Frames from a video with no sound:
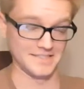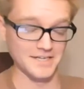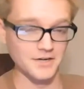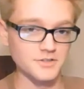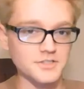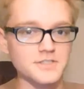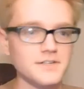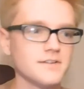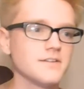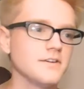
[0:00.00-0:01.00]
You know, just,
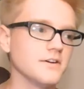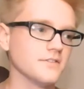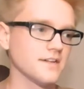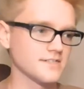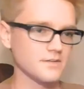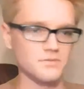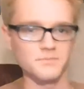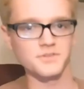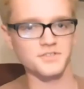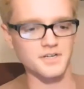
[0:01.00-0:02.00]
you know, that's how
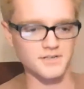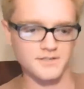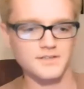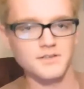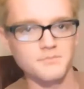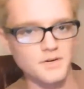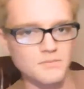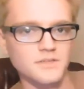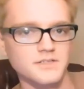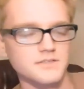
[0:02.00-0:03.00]
people talk in
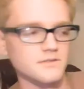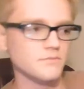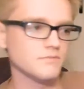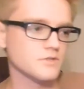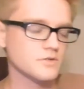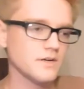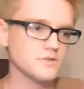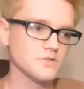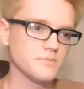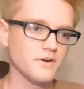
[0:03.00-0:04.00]
public to
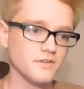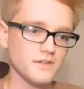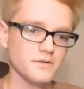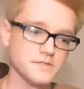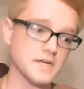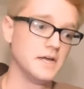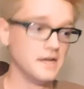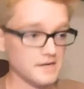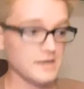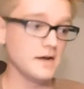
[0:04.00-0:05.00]
strangers apparently. And he was like,
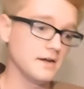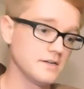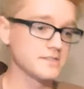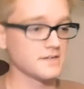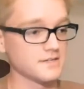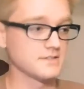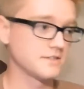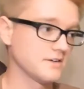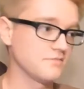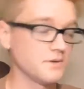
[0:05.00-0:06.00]
yeah, it is kind of
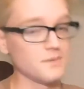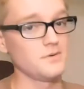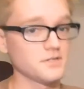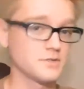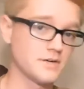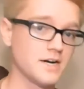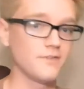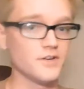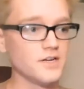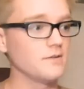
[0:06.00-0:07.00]
tough, but I'm also kind
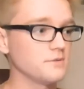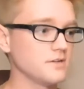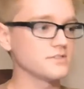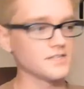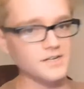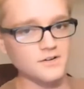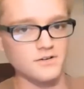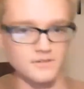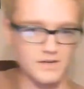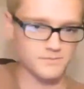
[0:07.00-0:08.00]
of inept. And I was like,
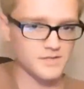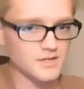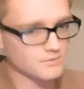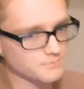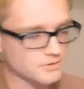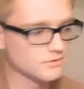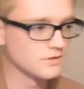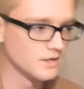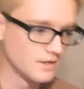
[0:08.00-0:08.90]
here, let me help you.